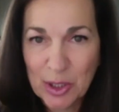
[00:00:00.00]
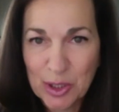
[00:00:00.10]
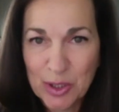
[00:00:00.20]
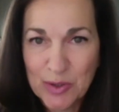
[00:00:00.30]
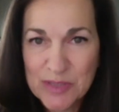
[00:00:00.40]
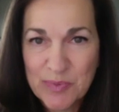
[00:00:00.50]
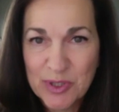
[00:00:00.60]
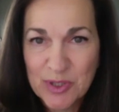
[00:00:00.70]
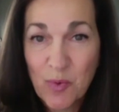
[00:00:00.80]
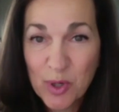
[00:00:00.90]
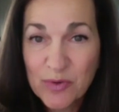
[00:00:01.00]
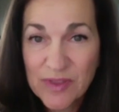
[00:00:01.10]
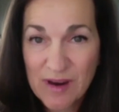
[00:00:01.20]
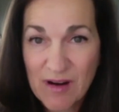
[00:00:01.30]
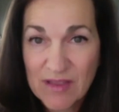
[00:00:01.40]
spiritual wound
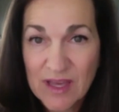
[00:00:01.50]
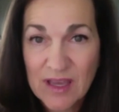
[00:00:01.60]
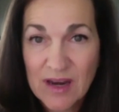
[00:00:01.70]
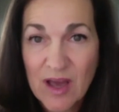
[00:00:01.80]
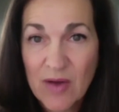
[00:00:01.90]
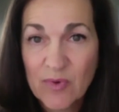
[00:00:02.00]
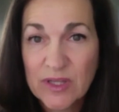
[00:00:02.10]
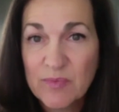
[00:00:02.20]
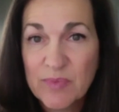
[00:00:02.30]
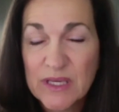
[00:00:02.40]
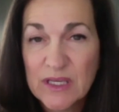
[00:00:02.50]
there that cannot really be